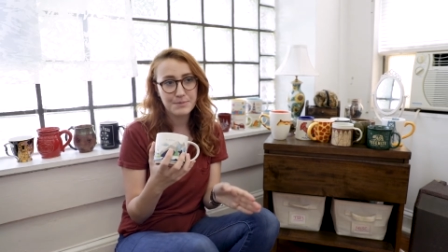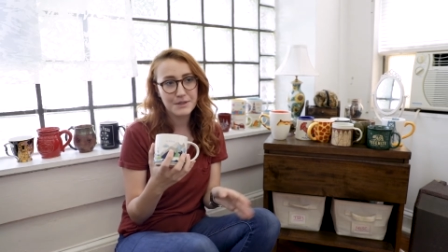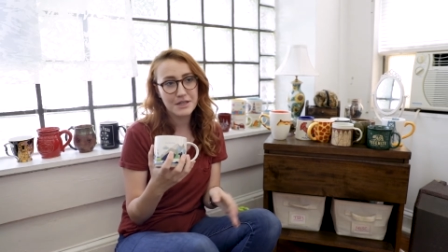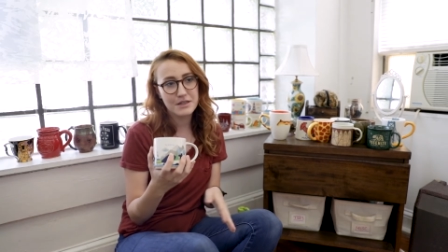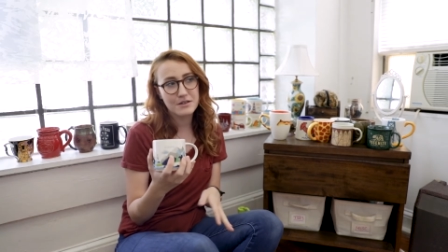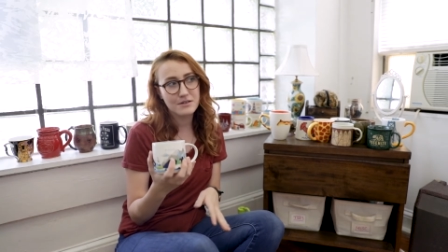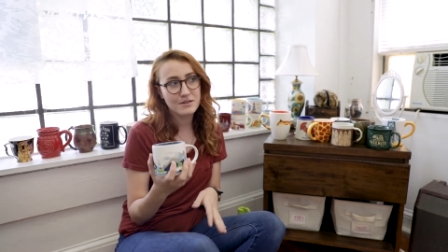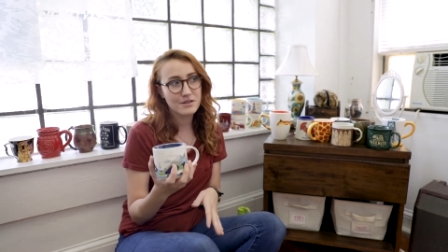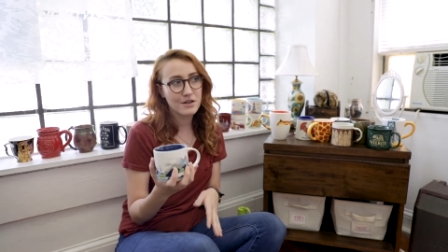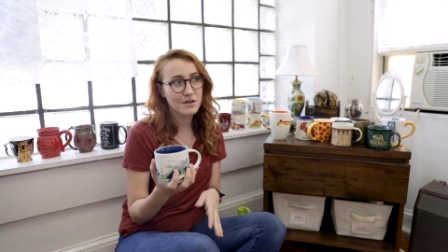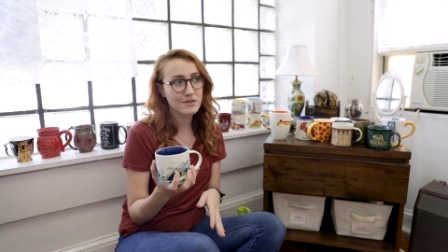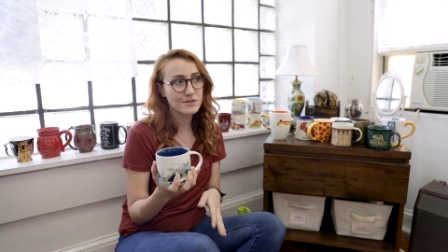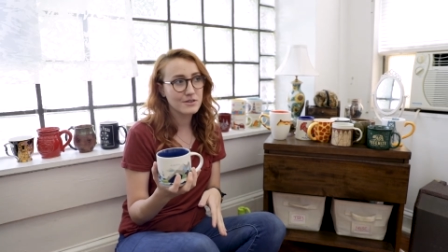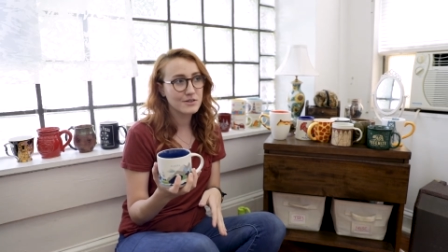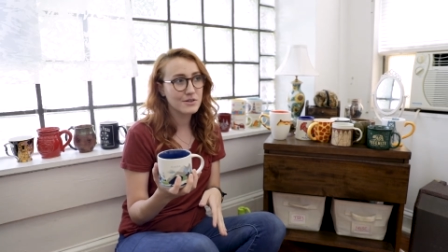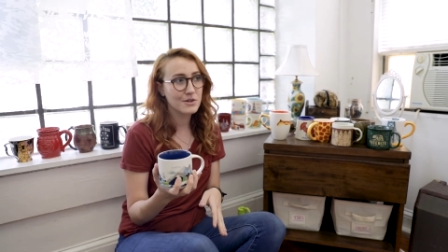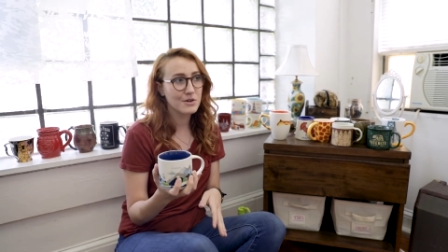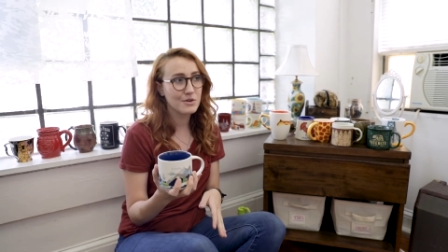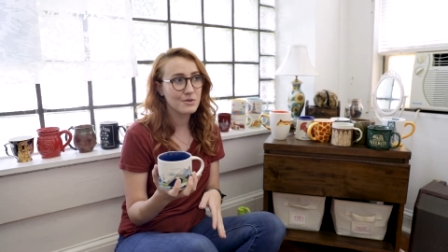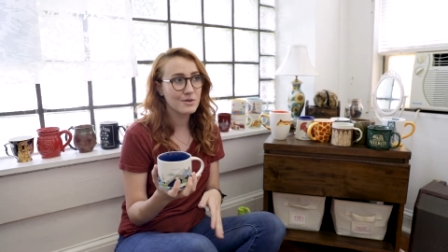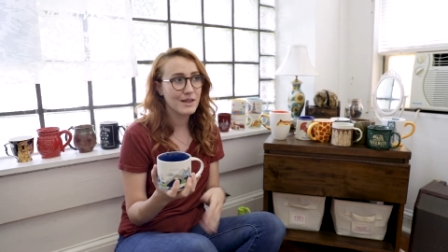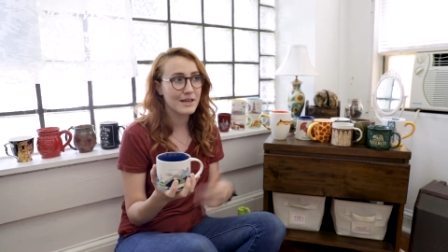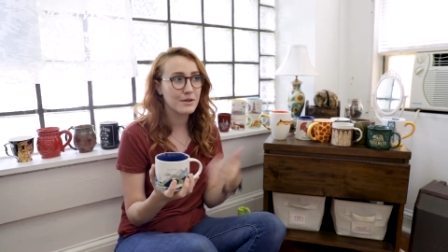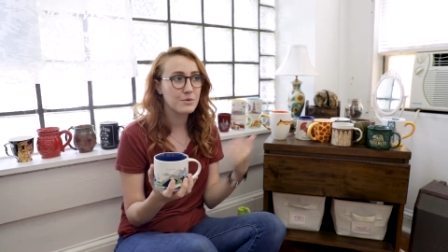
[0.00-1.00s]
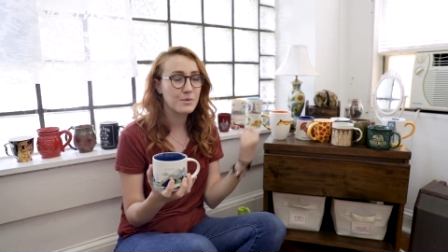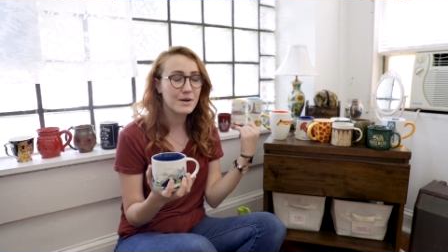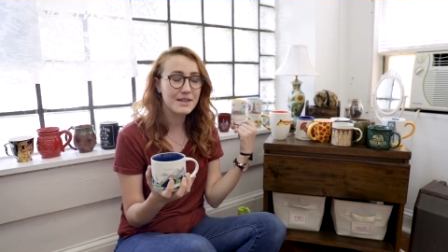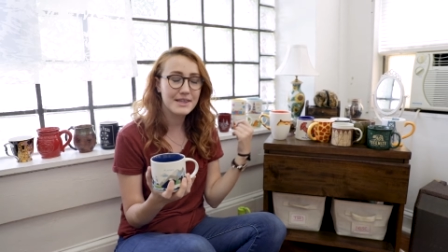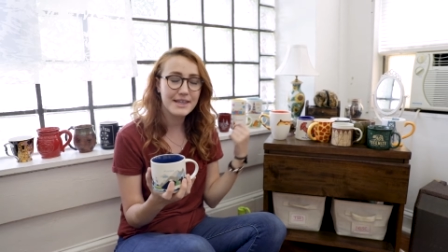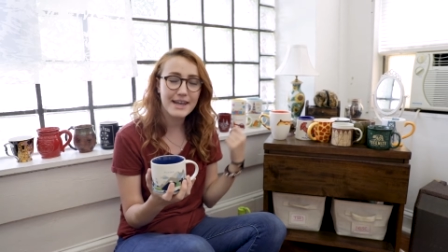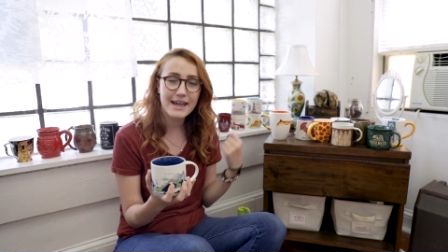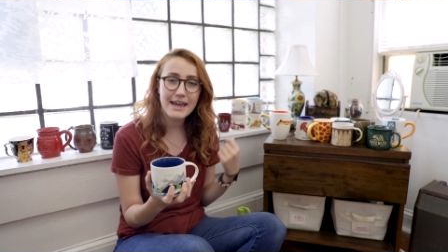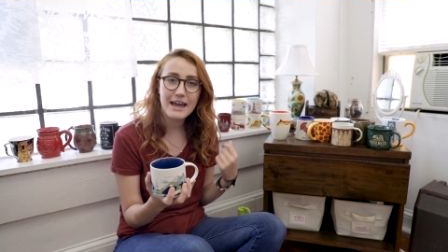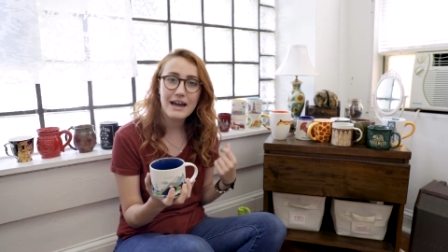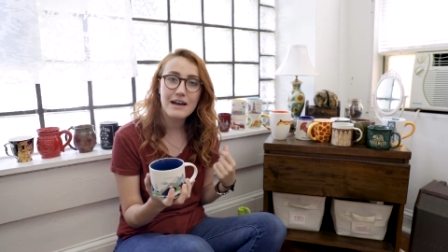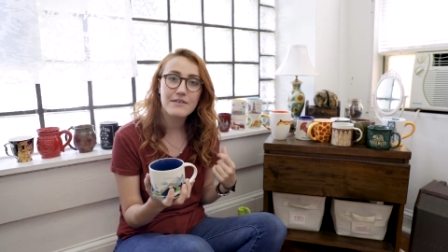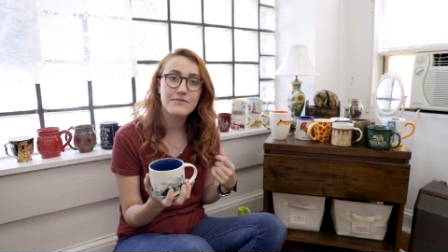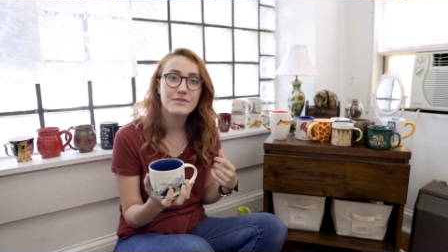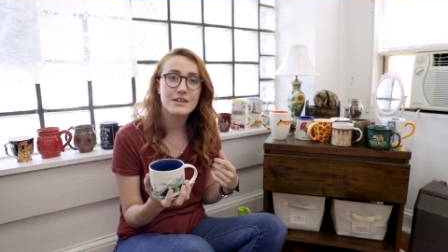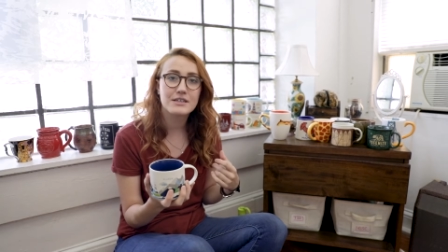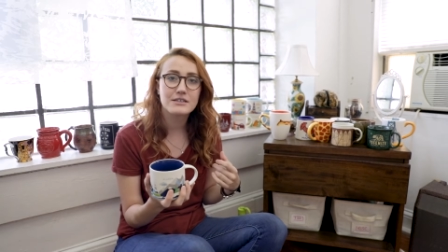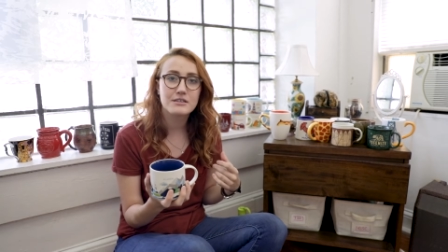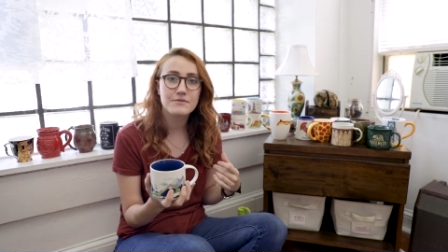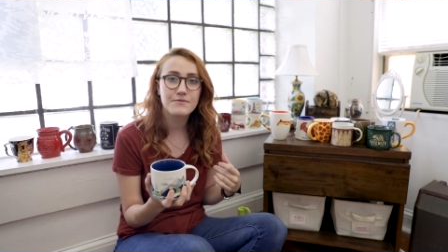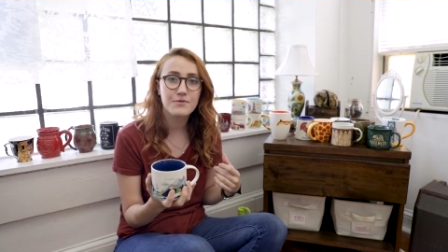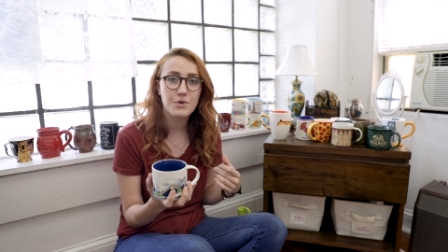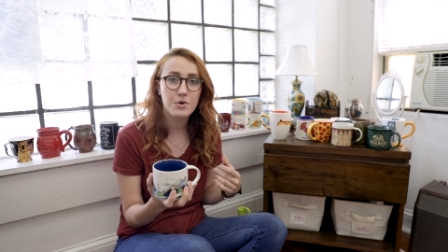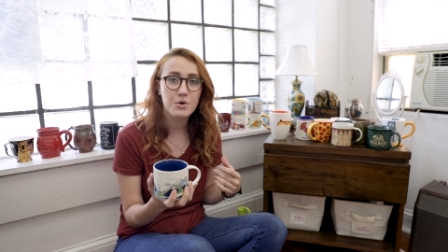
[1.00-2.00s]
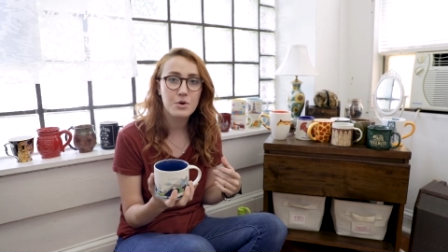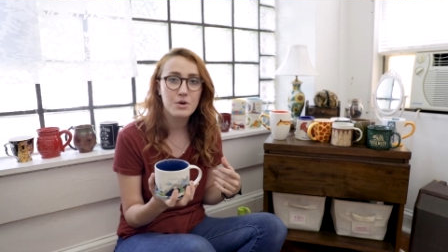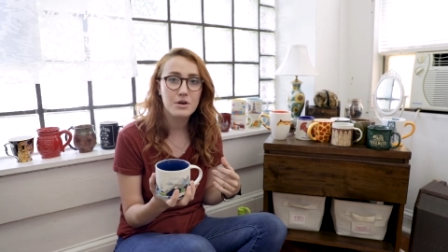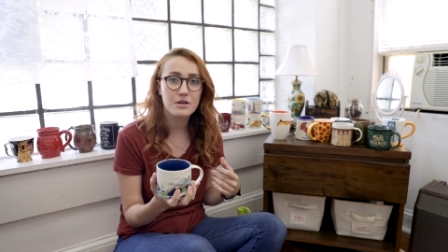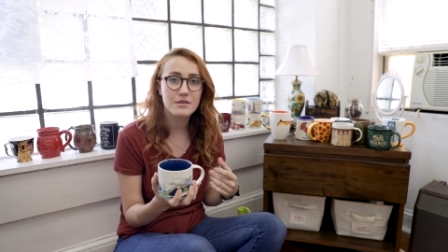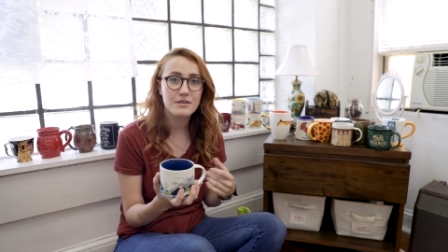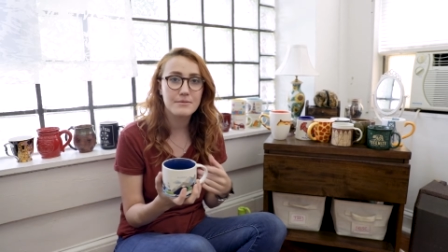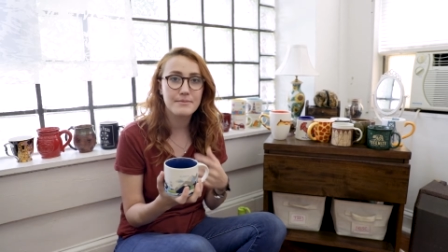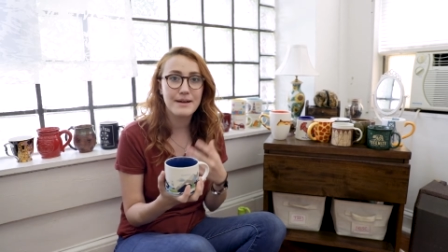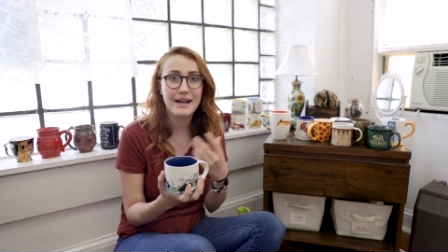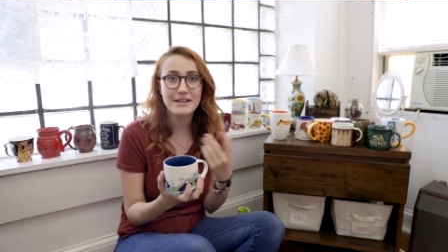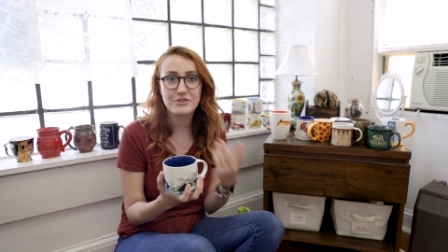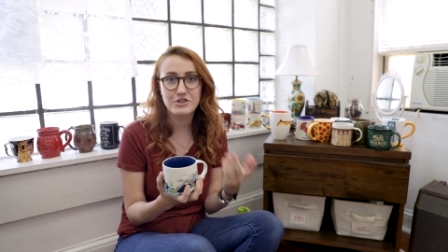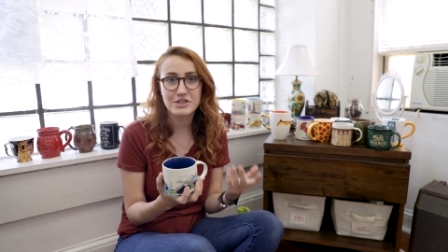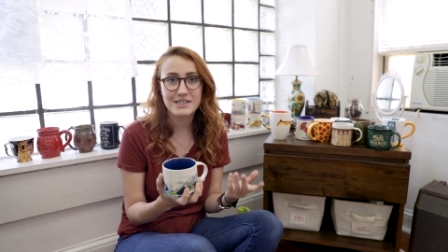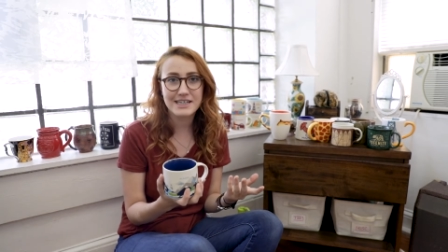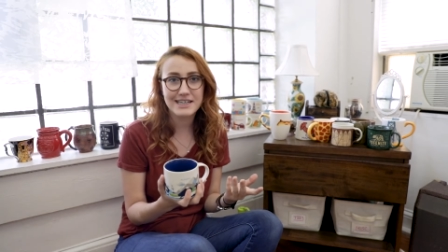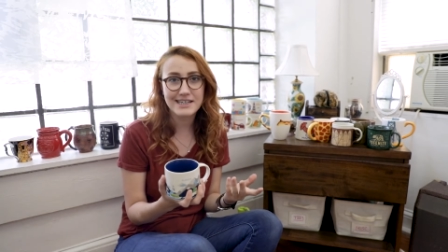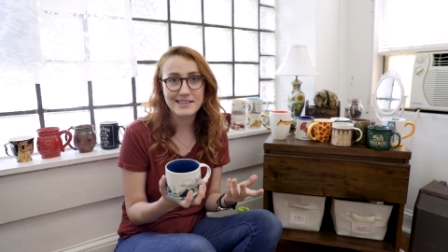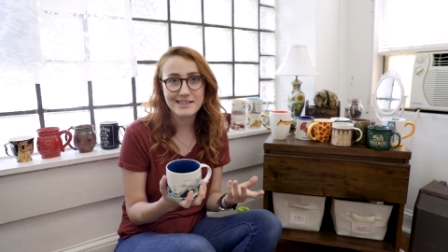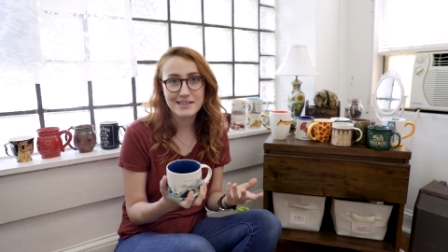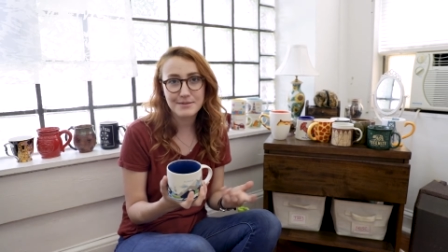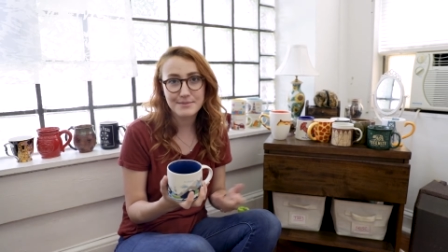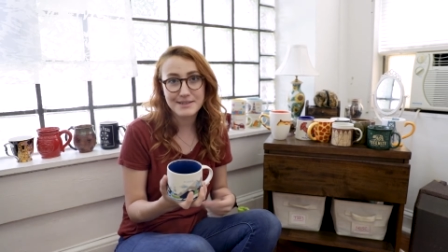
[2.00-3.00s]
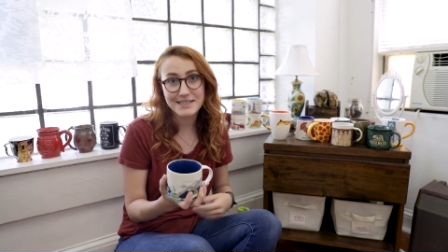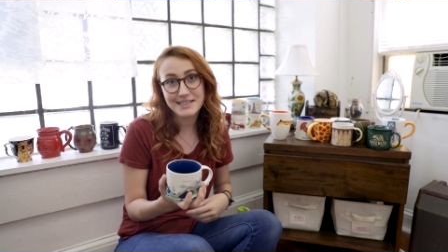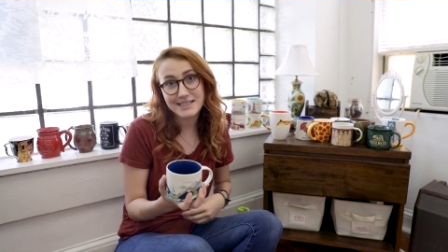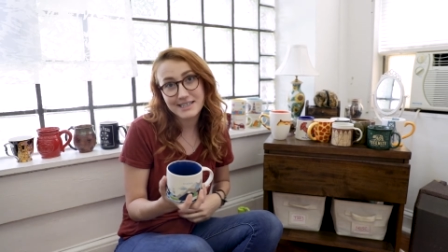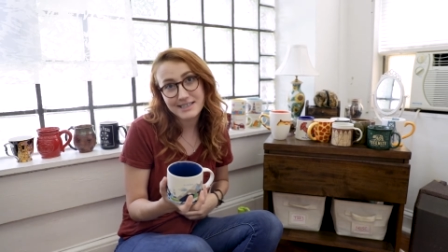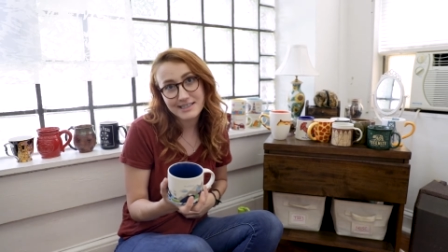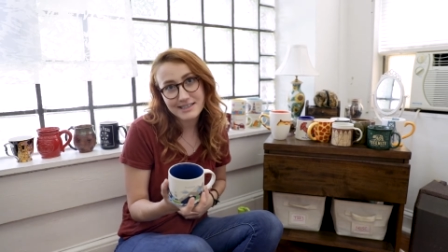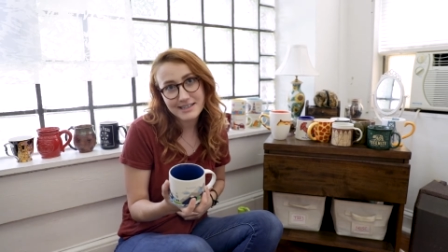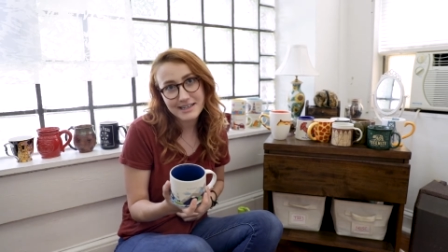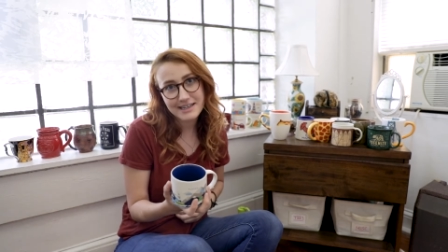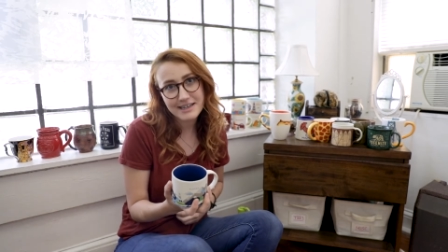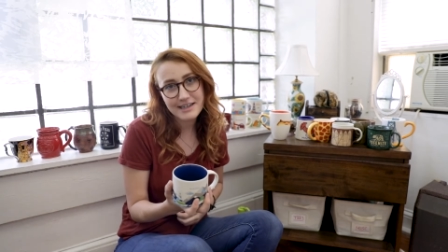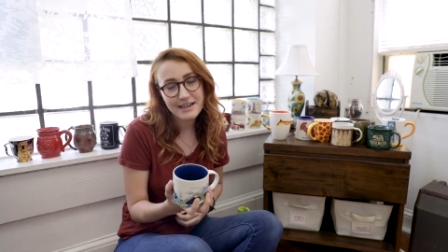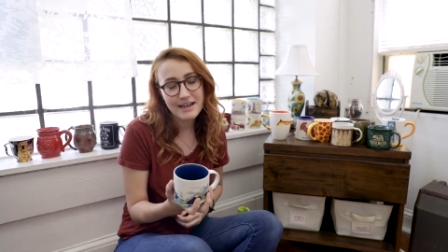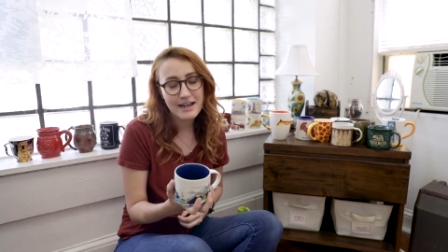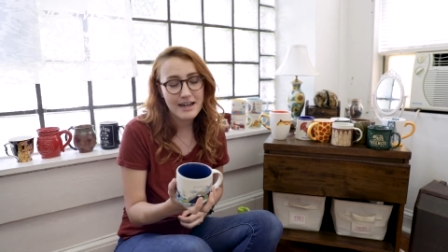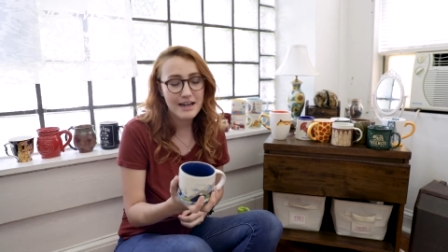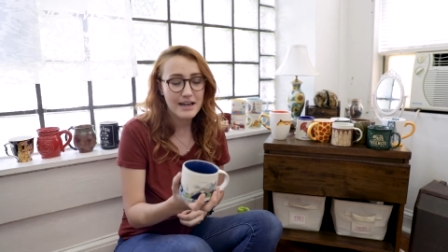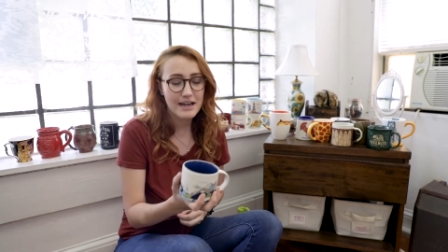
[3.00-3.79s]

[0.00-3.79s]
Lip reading: but then there's also like one that I have that's for the Magic Kingdom and Disney.